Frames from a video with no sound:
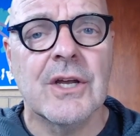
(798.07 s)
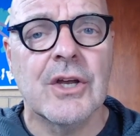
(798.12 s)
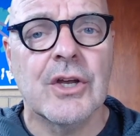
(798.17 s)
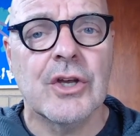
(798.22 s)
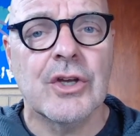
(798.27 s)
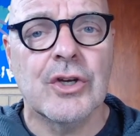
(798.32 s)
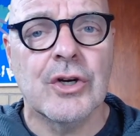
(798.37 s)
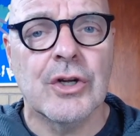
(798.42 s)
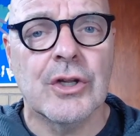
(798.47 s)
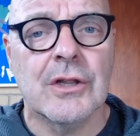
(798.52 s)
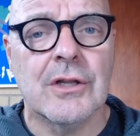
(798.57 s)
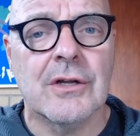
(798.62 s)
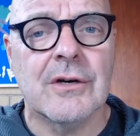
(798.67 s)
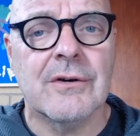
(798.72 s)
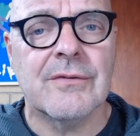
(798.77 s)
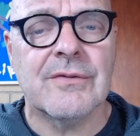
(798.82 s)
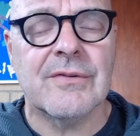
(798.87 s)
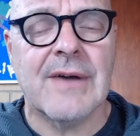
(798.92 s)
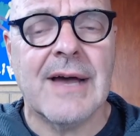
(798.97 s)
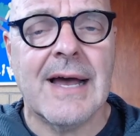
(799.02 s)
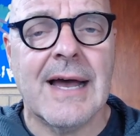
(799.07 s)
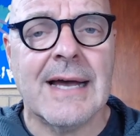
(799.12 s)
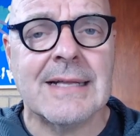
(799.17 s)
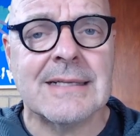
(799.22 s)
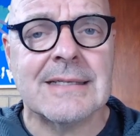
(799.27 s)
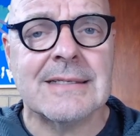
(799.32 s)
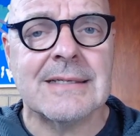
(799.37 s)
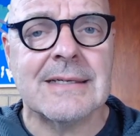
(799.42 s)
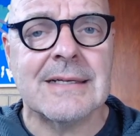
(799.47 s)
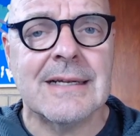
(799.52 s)
your love, and
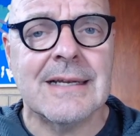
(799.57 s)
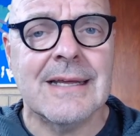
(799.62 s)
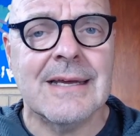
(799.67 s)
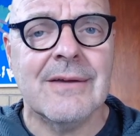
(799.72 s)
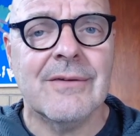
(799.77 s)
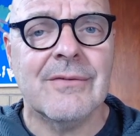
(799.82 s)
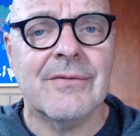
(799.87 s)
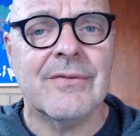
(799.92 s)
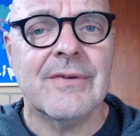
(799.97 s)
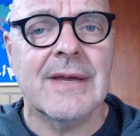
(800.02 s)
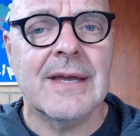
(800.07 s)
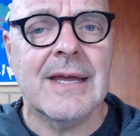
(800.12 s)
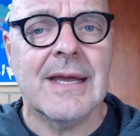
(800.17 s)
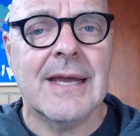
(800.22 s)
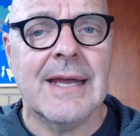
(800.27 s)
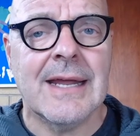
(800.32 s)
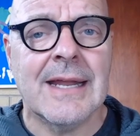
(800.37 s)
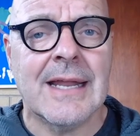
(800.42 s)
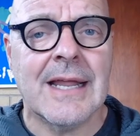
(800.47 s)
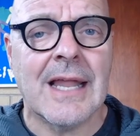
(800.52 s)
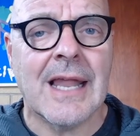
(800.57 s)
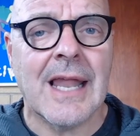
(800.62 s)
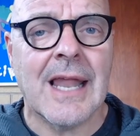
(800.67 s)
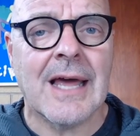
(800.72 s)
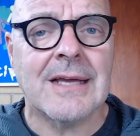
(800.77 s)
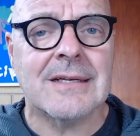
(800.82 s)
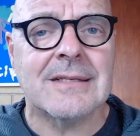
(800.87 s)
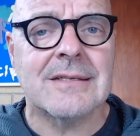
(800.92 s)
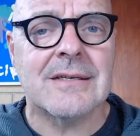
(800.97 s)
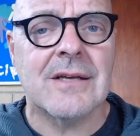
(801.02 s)
to live in the
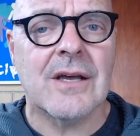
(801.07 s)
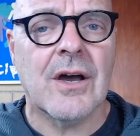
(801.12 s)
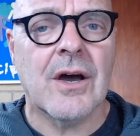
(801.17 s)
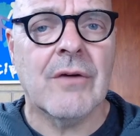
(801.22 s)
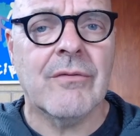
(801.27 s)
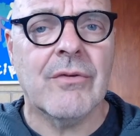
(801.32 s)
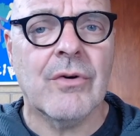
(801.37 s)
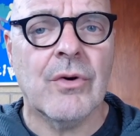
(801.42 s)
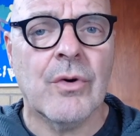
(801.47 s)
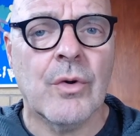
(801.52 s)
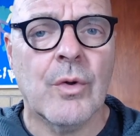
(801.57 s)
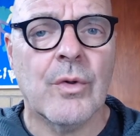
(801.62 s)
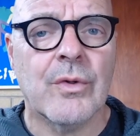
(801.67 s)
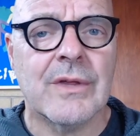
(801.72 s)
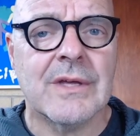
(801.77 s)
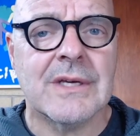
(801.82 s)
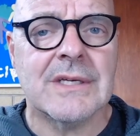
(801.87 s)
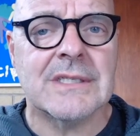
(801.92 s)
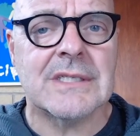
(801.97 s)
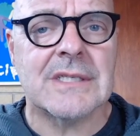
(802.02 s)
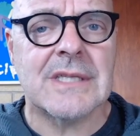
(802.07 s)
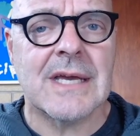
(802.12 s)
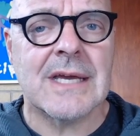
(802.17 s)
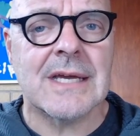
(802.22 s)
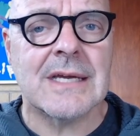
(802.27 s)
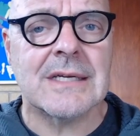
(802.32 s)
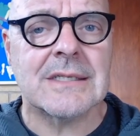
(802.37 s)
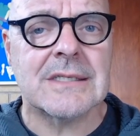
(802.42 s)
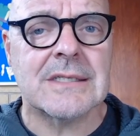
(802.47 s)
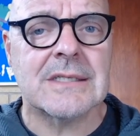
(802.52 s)
light of all these
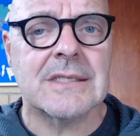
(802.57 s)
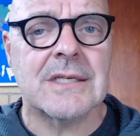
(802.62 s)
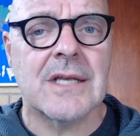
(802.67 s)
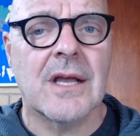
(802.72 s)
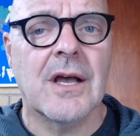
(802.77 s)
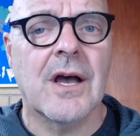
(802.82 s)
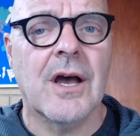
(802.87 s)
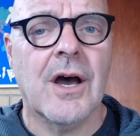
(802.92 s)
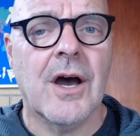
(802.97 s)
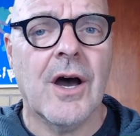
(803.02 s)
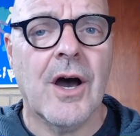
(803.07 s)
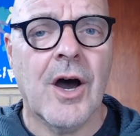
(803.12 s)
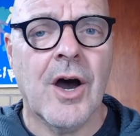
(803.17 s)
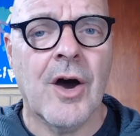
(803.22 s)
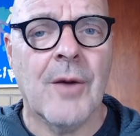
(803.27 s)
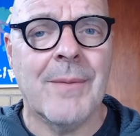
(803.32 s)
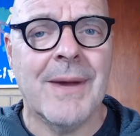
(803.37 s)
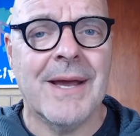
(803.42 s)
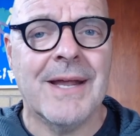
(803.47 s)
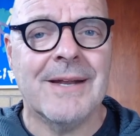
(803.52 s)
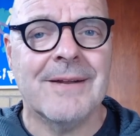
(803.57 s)
things. Amen.